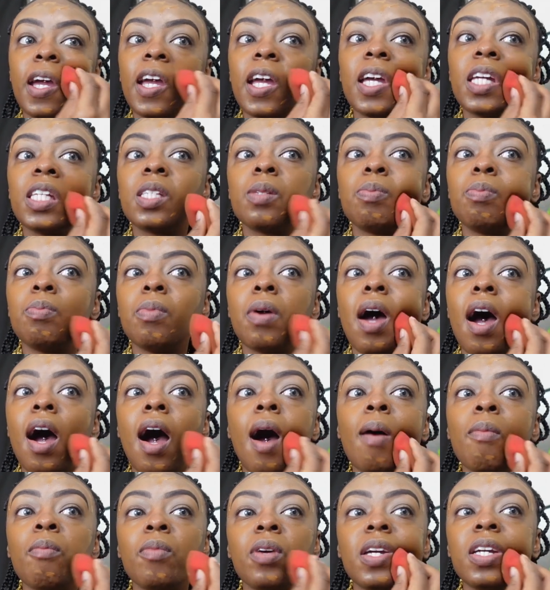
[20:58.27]
It's
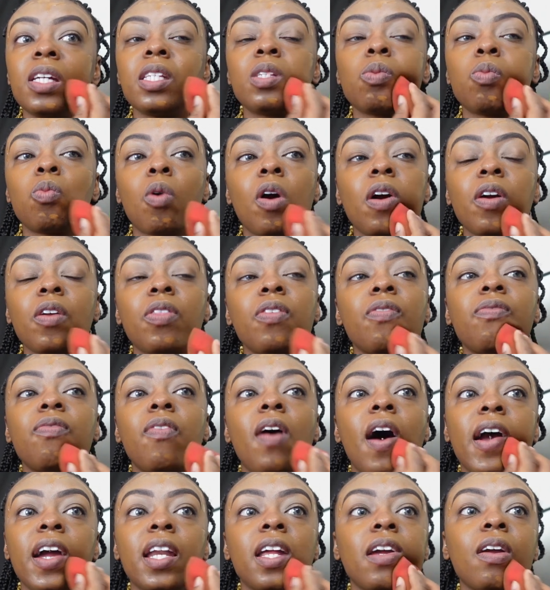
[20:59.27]
worth
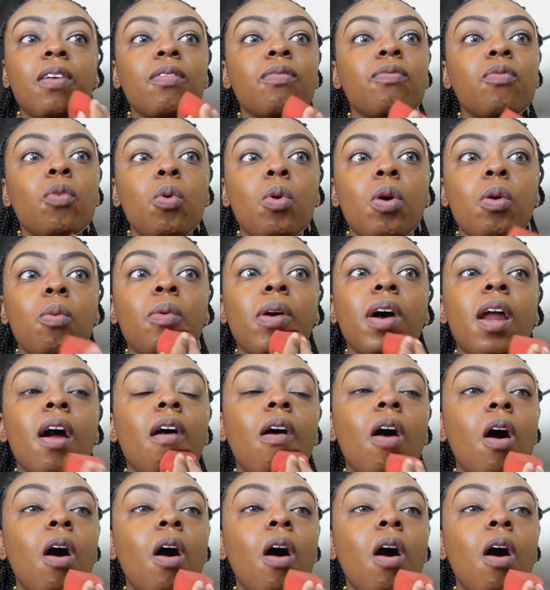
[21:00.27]
fighting for what I